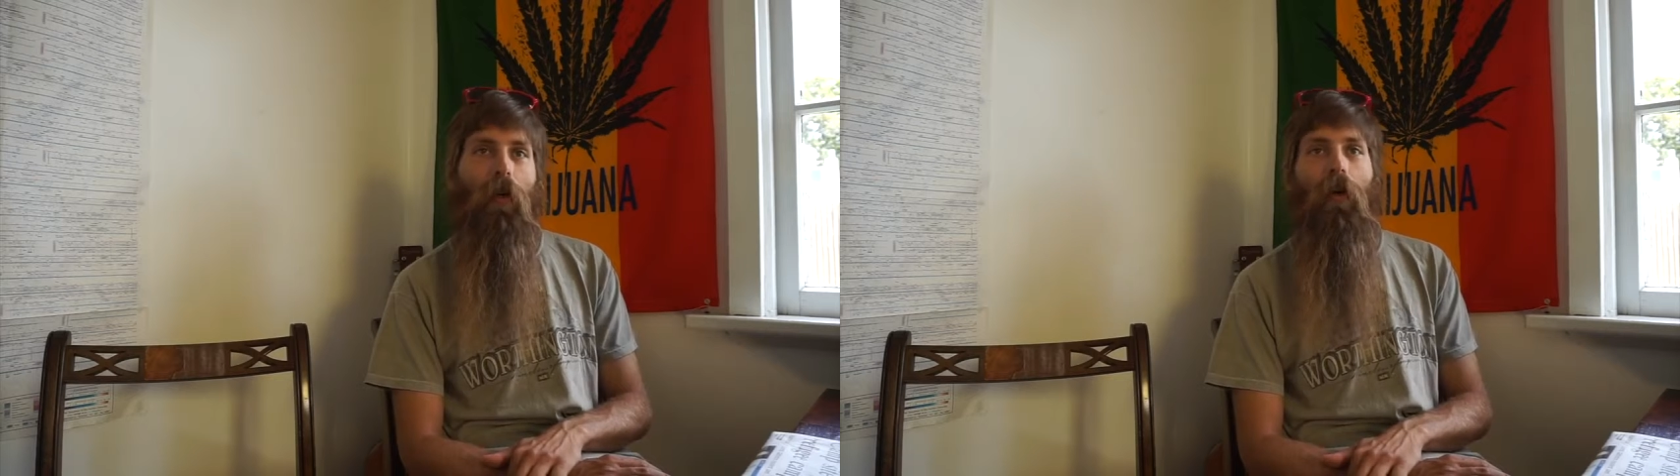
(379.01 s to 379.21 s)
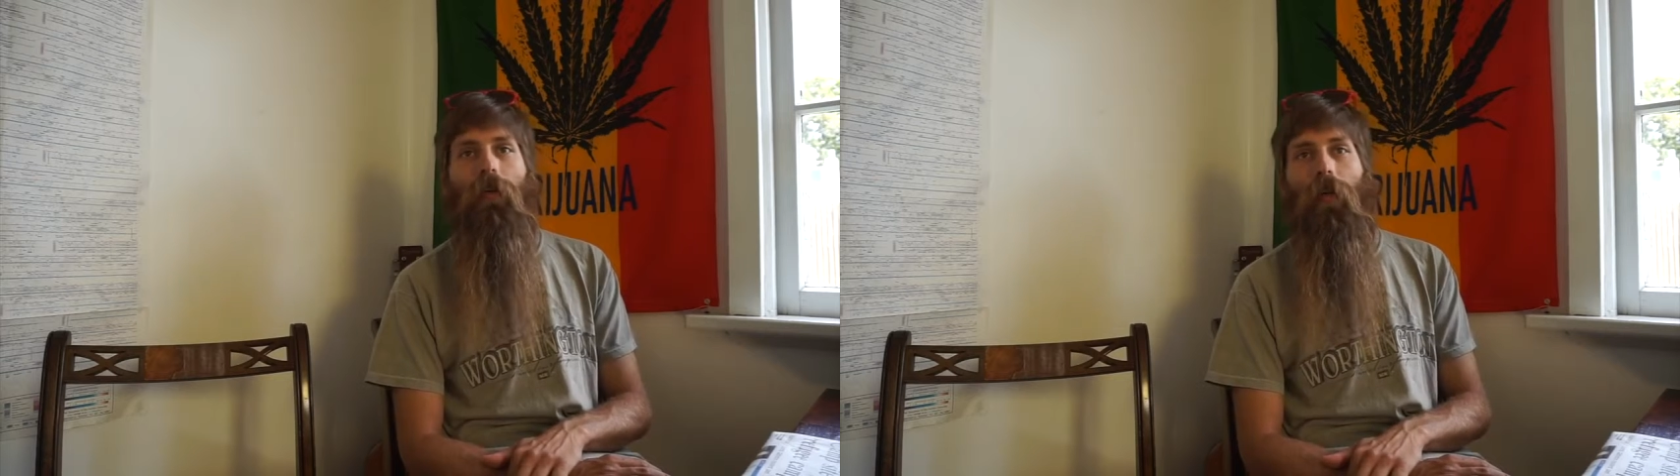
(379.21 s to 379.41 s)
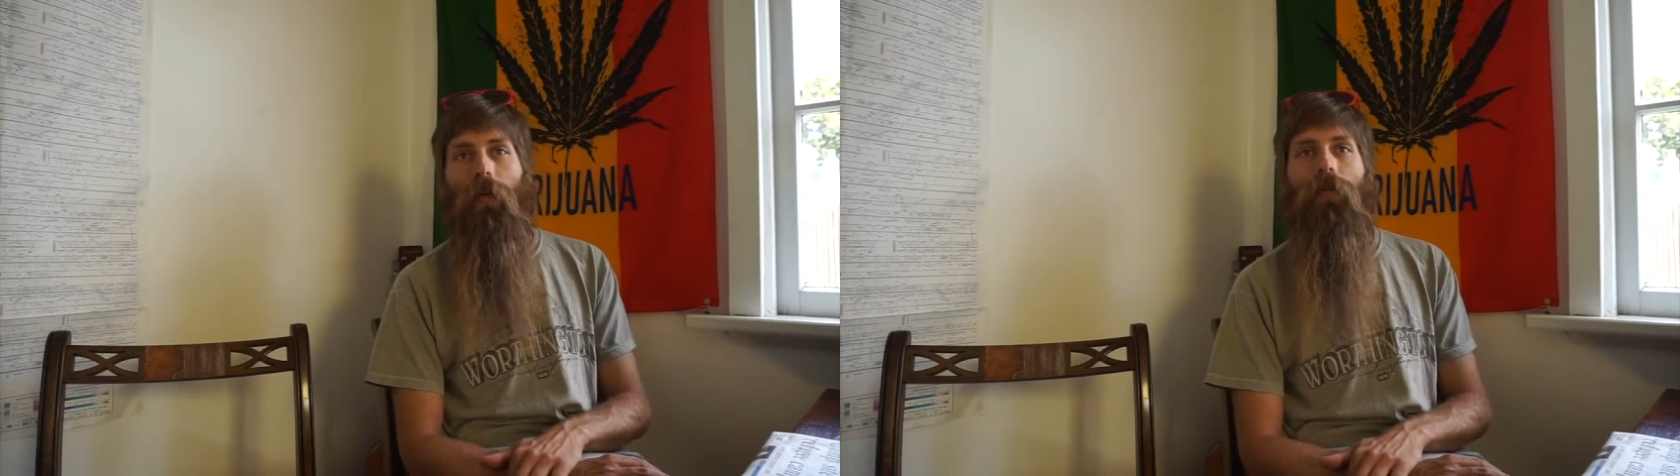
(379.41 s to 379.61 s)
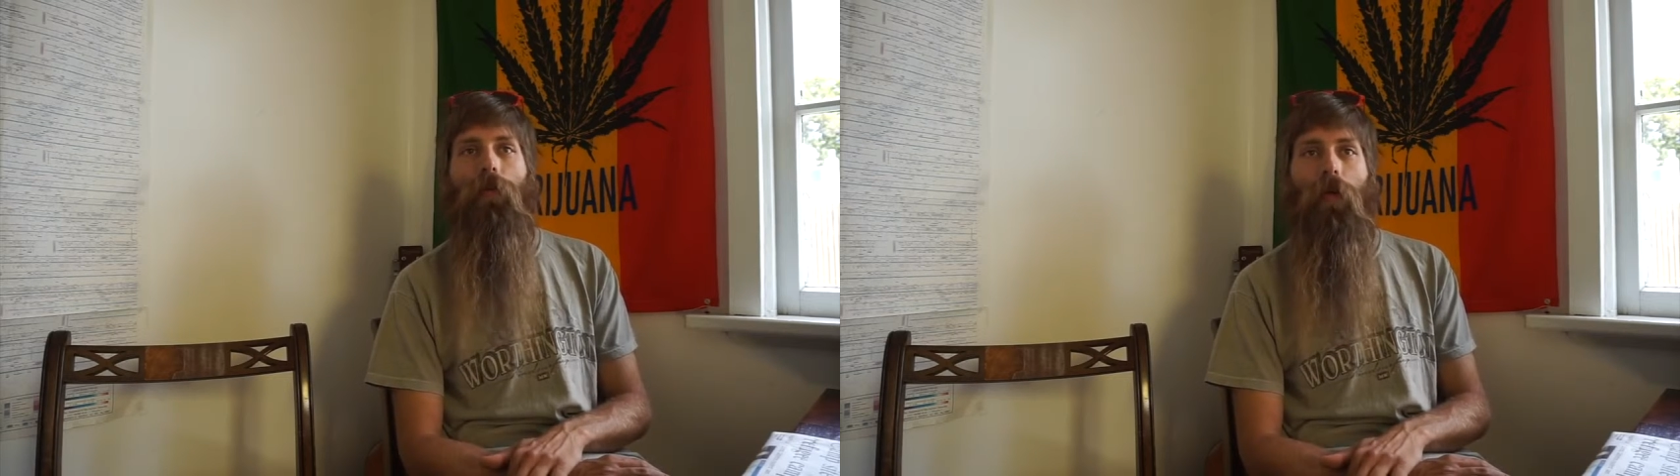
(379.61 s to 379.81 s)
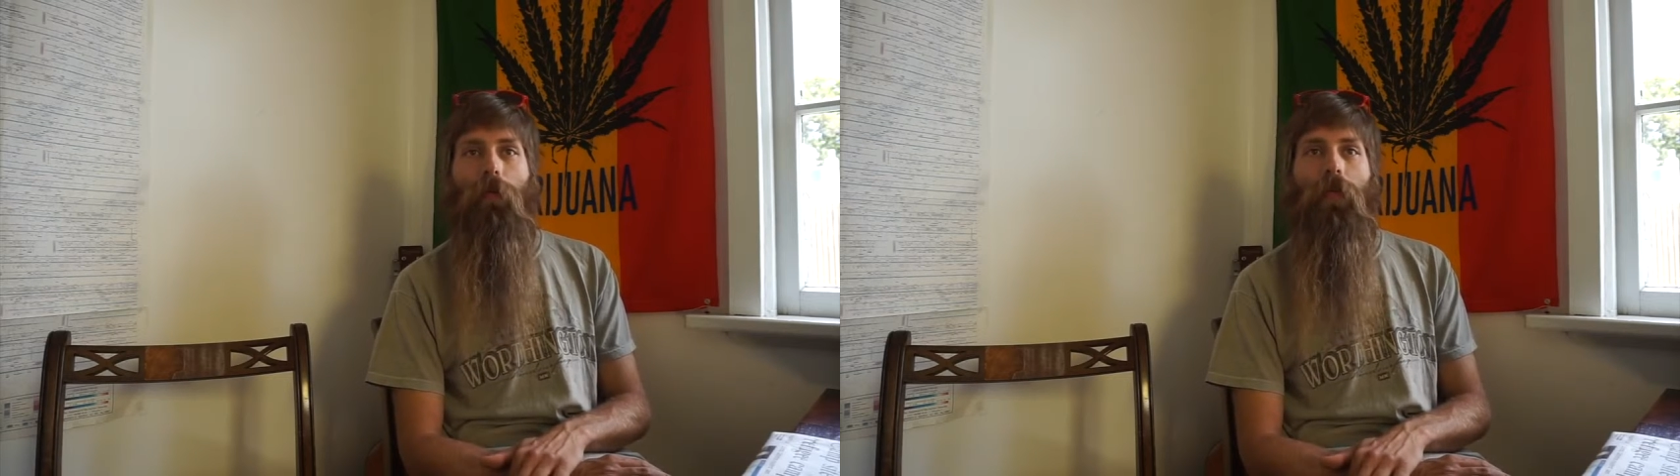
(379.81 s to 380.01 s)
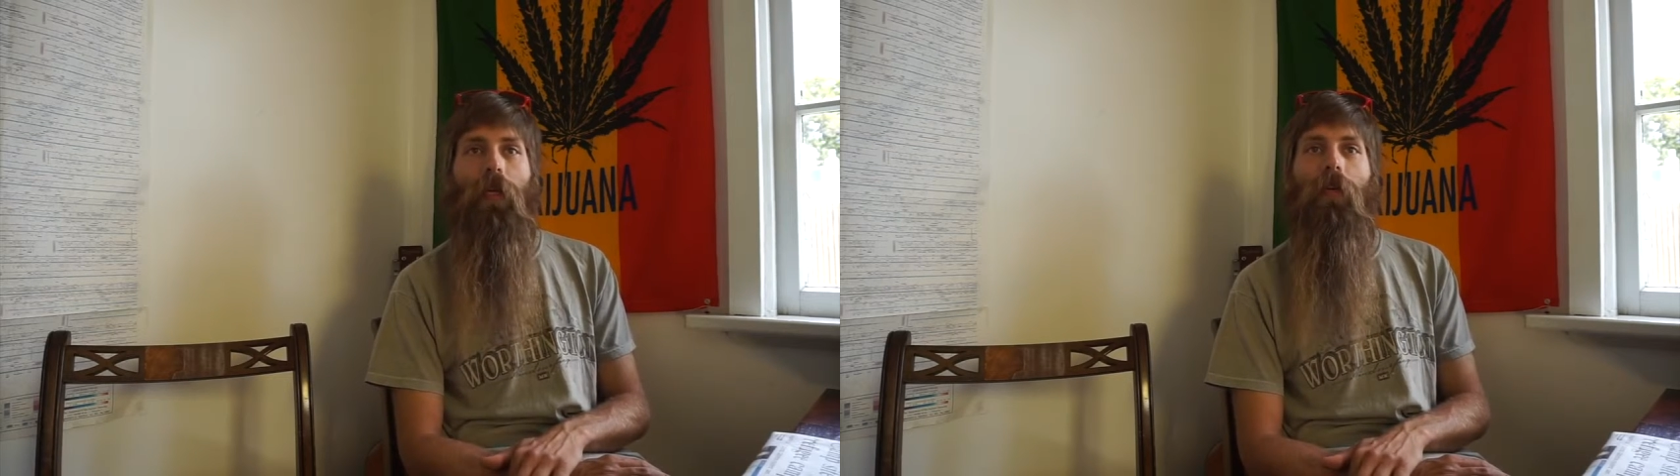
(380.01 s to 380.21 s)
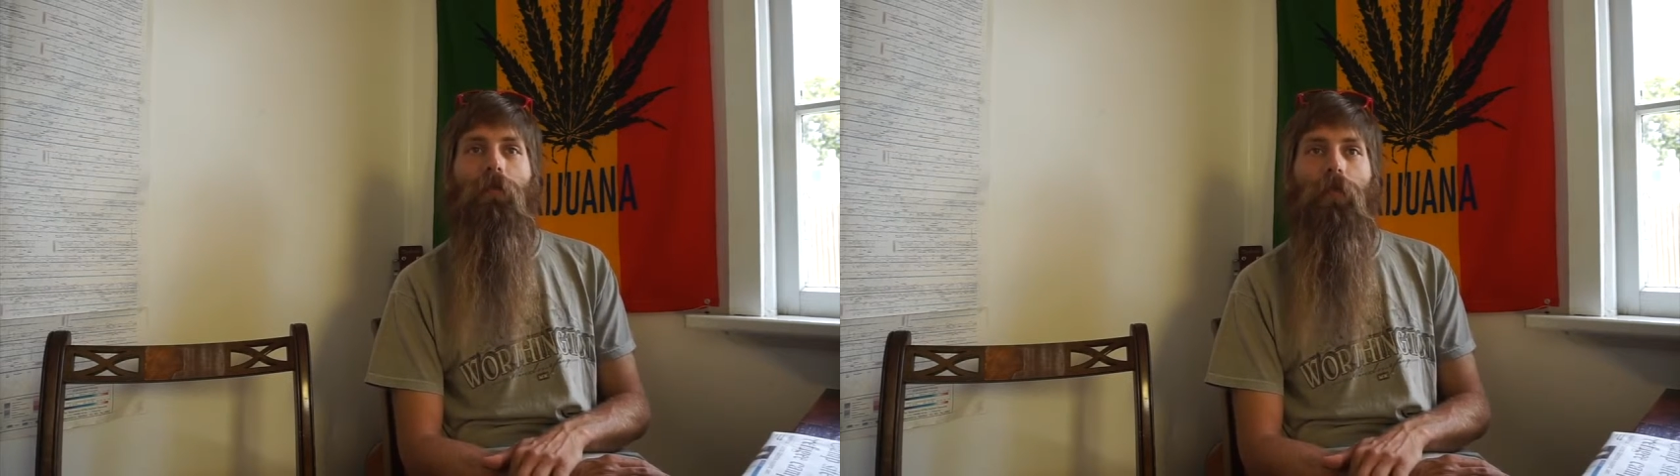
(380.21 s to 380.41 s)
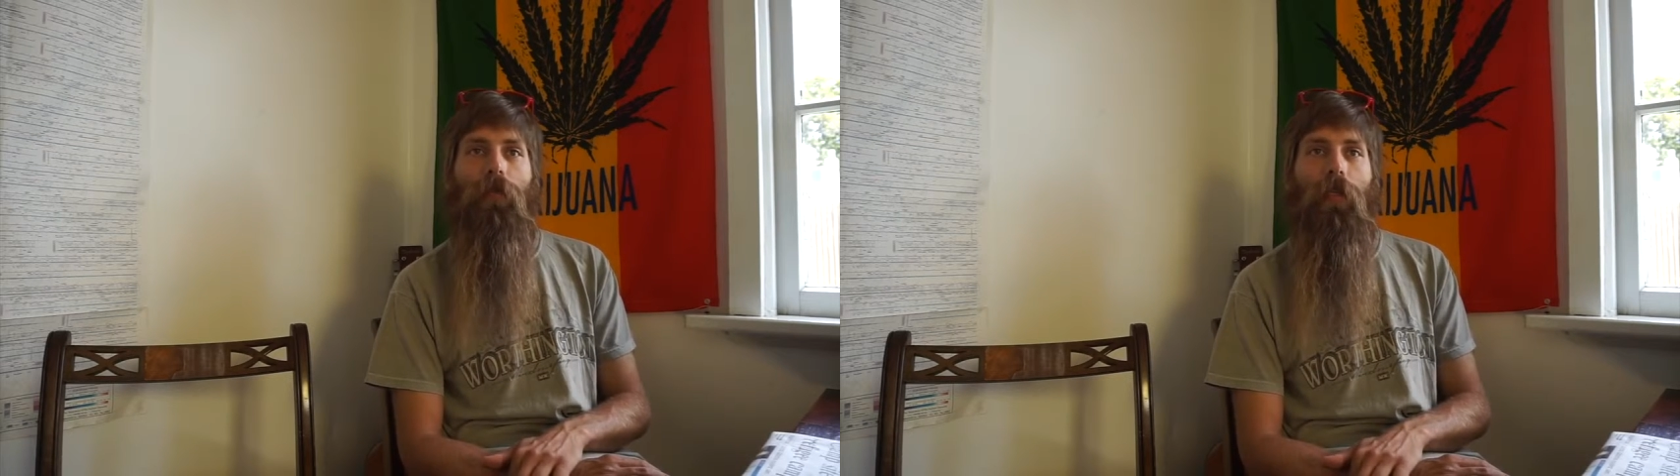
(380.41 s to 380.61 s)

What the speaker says: all the other 20% of New